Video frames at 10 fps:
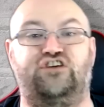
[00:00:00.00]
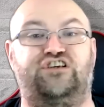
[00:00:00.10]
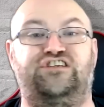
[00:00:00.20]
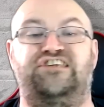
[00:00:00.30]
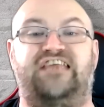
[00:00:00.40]

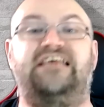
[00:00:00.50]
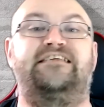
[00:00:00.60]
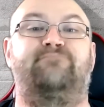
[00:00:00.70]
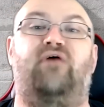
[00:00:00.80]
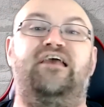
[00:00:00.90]
such as his
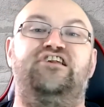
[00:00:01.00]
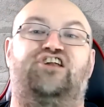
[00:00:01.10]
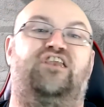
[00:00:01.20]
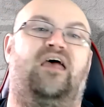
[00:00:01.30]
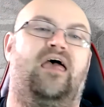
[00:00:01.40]

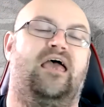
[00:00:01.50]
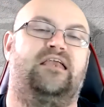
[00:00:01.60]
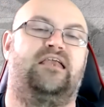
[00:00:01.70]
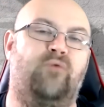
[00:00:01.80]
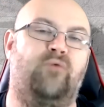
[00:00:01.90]
desperation
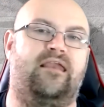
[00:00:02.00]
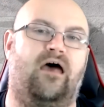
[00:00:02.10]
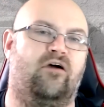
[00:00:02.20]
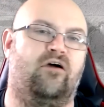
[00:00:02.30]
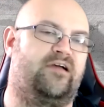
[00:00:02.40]
to win
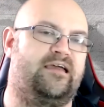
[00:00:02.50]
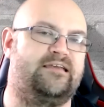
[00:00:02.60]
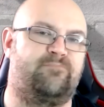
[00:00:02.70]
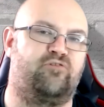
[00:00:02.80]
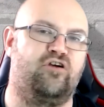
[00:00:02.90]
over
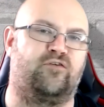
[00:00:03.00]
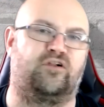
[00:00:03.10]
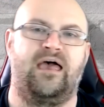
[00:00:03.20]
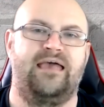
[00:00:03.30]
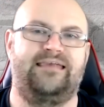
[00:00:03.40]
his approval.